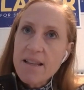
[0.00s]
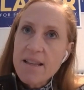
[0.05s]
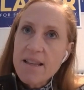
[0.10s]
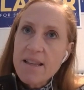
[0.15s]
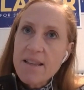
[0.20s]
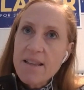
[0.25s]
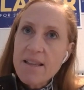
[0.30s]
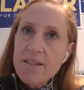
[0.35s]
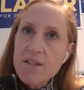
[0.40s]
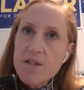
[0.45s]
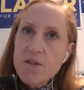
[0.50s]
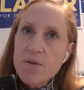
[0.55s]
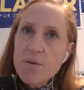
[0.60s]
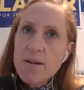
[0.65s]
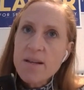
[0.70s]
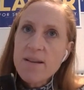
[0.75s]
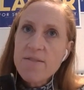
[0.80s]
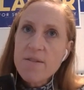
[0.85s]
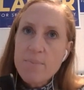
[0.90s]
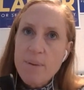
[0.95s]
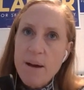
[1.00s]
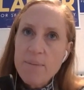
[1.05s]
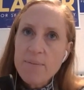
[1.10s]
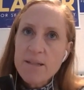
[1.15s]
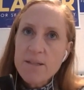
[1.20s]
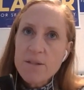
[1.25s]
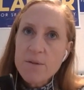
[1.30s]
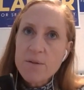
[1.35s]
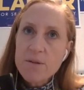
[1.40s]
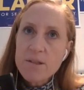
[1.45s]
the story of the public
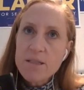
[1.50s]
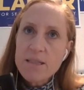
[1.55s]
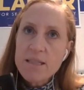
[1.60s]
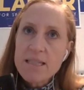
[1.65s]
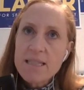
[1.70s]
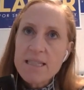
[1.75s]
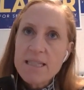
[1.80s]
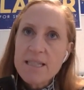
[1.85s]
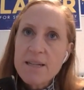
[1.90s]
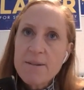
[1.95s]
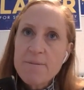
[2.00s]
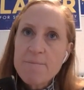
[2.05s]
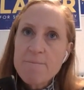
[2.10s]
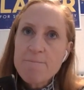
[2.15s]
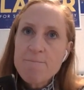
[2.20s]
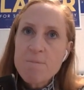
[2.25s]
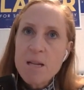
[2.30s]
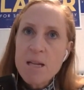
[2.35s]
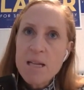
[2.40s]
school system